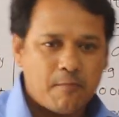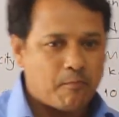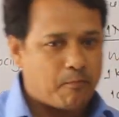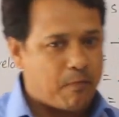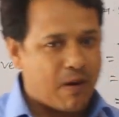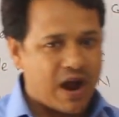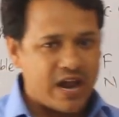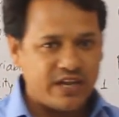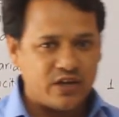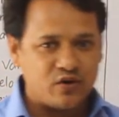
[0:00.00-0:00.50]

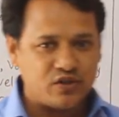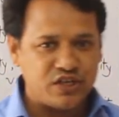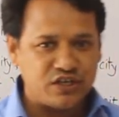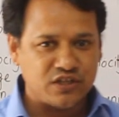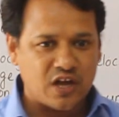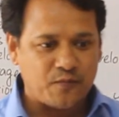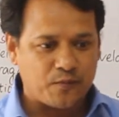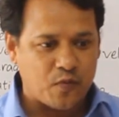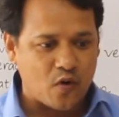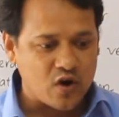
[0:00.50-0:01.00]
By using
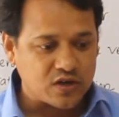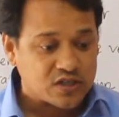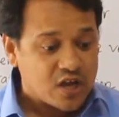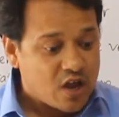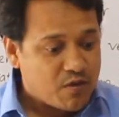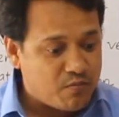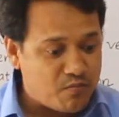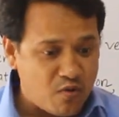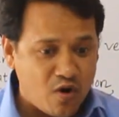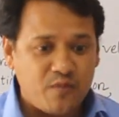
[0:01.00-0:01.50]
the force,
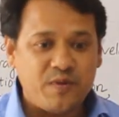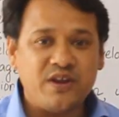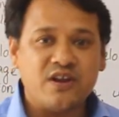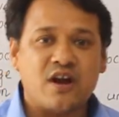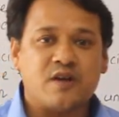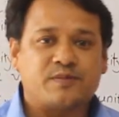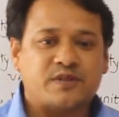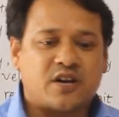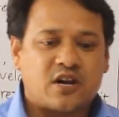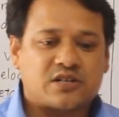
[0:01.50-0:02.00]
moving
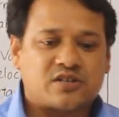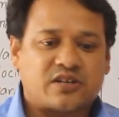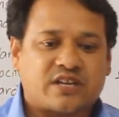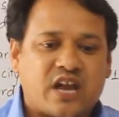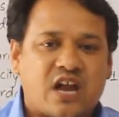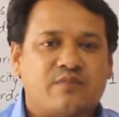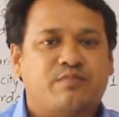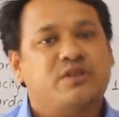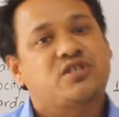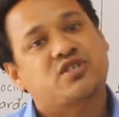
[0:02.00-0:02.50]
object also
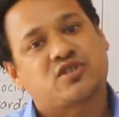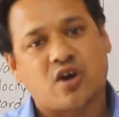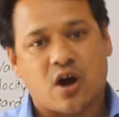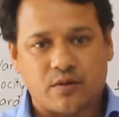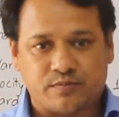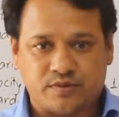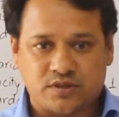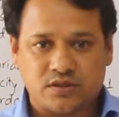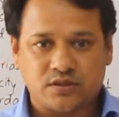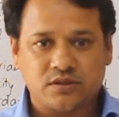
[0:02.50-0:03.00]
can be
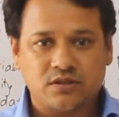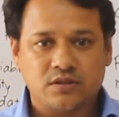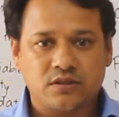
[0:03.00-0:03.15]
stopped.